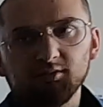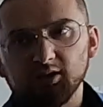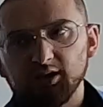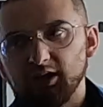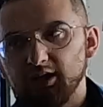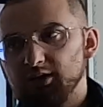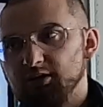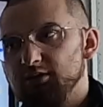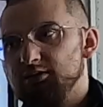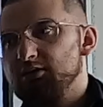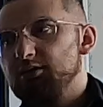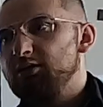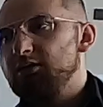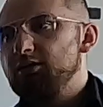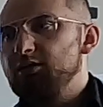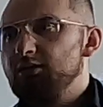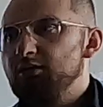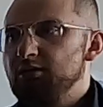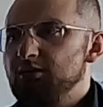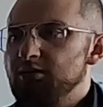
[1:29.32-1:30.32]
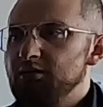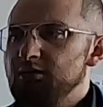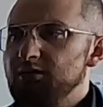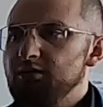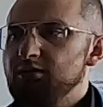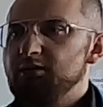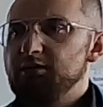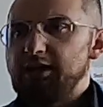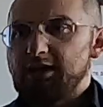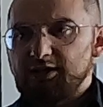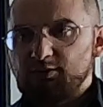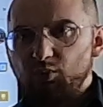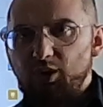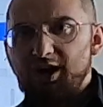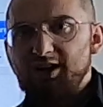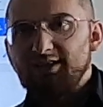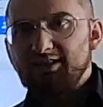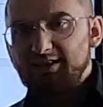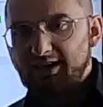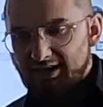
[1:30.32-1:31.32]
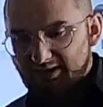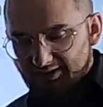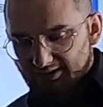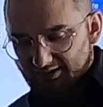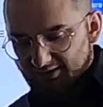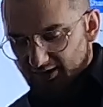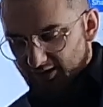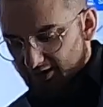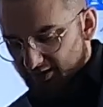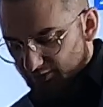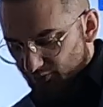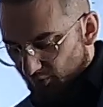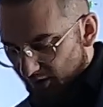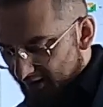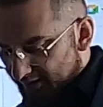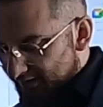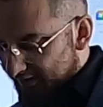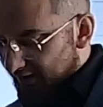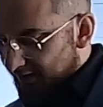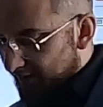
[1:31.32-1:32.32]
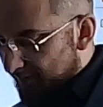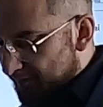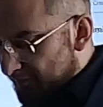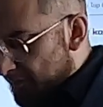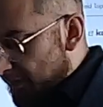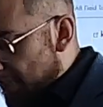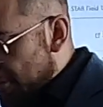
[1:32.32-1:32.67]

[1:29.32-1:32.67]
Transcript: Okay? That's why it's necessary. That's why it's there.